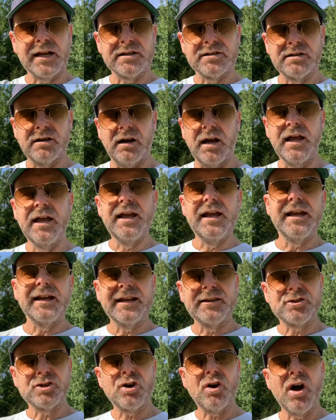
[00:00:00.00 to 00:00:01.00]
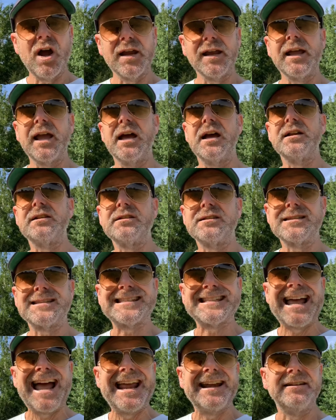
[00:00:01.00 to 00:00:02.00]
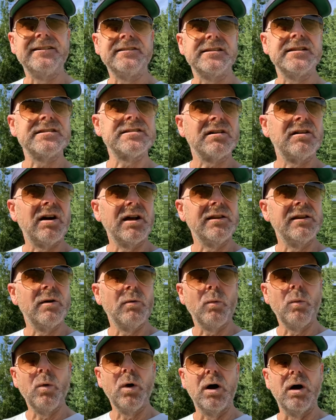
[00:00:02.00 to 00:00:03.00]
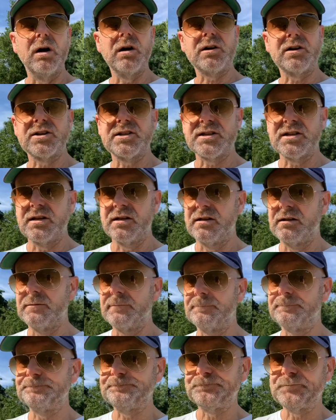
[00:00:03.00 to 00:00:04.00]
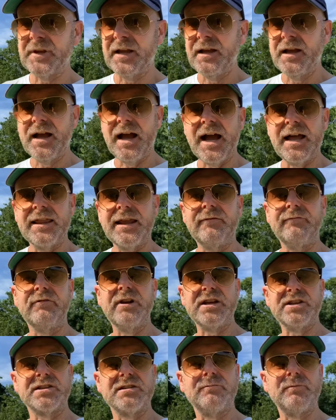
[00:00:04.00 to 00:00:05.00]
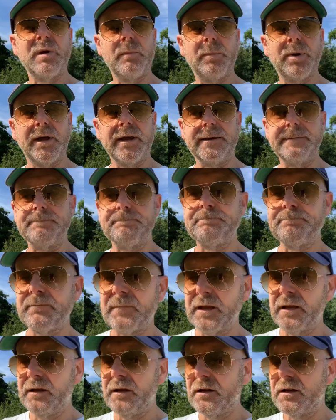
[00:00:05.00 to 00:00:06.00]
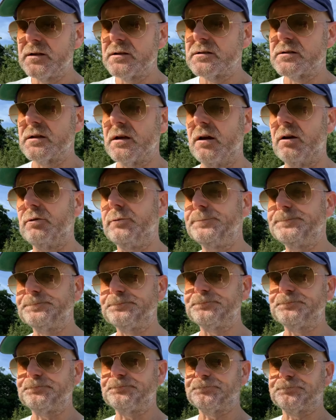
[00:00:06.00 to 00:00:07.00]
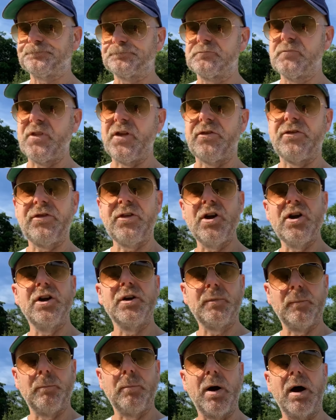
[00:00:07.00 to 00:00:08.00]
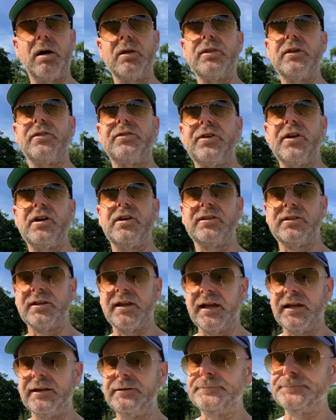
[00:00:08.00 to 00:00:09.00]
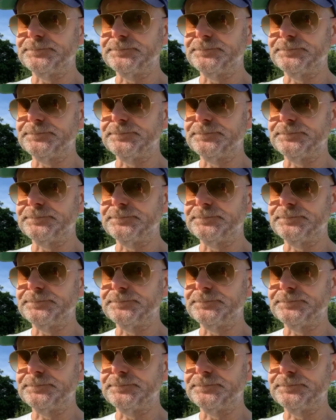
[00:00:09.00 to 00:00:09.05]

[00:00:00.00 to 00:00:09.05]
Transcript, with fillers: site. Try and get a standard design that works and then rinse and repeat. So the third, the third thing